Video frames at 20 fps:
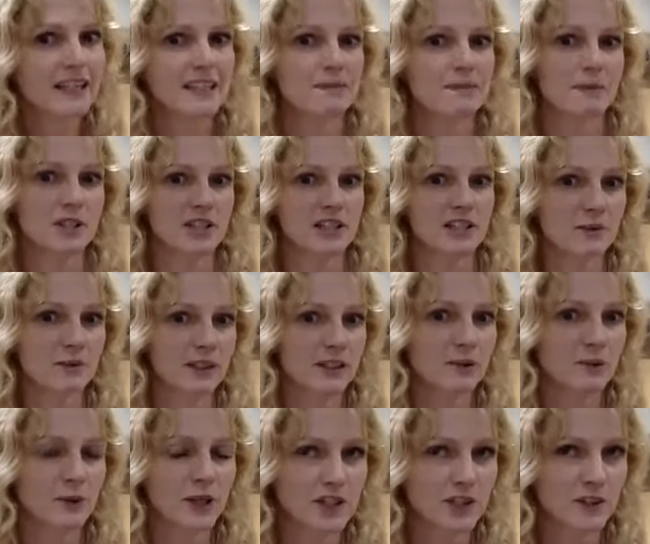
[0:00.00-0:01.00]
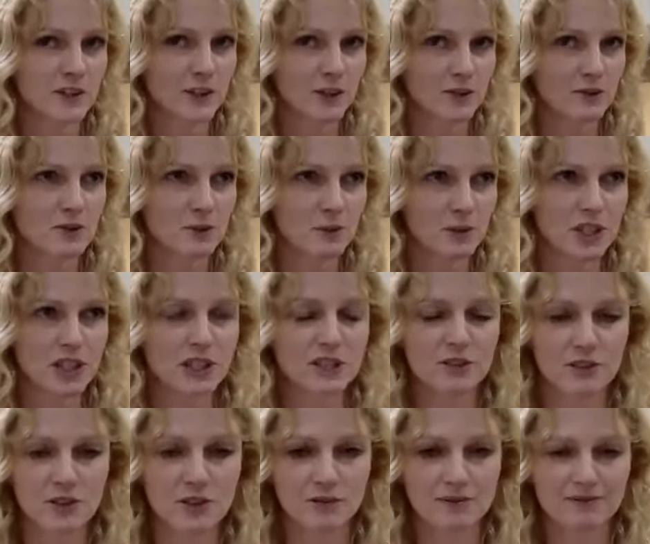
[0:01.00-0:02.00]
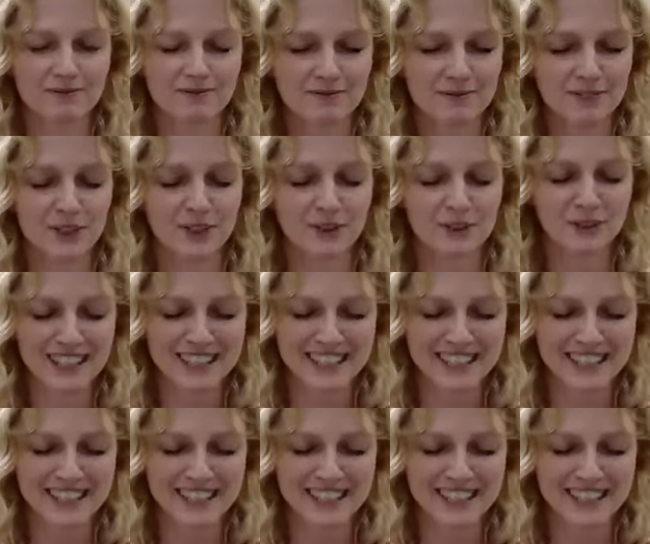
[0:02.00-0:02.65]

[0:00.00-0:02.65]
especially when you watch the news, which I don't do